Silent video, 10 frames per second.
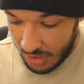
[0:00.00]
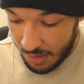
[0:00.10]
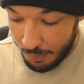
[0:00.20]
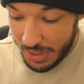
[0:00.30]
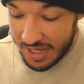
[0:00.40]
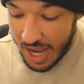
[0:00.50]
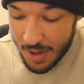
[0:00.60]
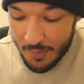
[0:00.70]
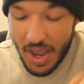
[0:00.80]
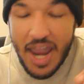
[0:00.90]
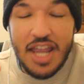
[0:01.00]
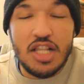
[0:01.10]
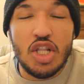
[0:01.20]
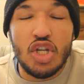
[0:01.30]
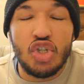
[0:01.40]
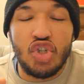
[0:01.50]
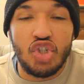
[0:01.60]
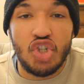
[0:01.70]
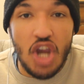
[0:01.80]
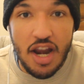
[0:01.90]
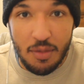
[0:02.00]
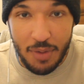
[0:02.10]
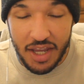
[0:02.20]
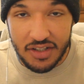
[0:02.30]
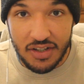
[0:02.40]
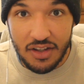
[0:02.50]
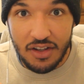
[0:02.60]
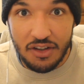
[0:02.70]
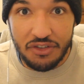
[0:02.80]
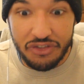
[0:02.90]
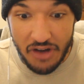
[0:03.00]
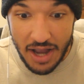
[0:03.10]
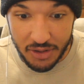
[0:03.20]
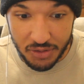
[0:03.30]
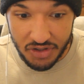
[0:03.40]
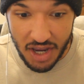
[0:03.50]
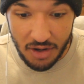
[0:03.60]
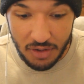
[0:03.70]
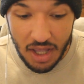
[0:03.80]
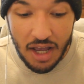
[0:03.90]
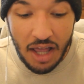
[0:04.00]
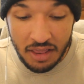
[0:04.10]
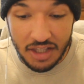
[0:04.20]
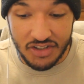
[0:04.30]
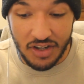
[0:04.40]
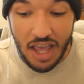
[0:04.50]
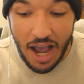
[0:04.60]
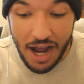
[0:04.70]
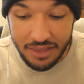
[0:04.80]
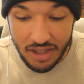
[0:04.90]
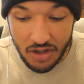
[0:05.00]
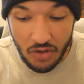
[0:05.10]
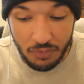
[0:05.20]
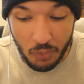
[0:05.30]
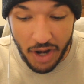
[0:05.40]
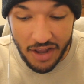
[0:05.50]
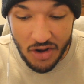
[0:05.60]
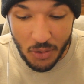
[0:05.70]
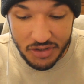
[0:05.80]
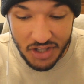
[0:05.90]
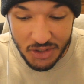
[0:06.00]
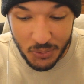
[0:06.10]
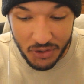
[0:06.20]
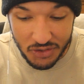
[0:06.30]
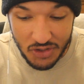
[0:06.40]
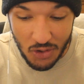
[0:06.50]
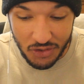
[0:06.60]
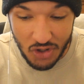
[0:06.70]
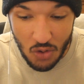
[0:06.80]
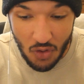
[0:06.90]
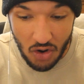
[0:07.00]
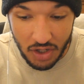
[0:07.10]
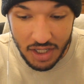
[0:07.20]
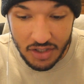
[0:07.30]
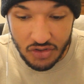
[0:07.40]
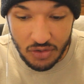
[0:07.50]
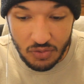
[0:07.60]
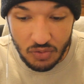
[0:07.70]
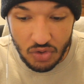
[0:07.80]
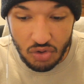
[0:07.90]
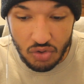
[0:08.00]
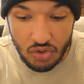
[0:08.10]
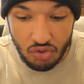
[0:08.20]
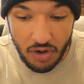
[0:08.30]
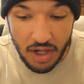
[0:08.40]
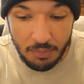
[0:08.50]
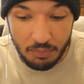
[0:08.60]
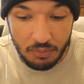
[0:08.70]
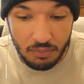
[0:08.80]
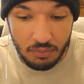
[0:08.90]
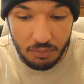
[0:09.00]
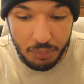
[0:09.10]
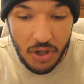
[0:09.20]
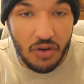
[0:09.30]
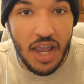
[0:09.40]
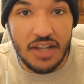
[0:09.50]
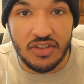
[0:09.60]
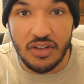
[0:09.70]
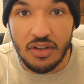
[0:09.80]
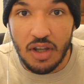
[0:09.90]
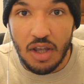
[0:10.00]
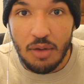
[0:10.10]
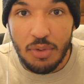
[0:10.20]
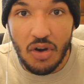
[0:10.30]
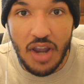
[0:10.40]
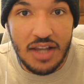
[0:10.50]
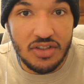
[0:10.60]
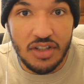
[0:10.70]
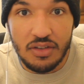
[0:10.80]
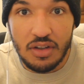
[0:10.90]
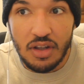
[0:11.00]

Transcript: It became a legitimate fire sale. Uh, listen, I think when I noticed things were starting to go wrong is straight up Pierre Gasly. Pierre Gasly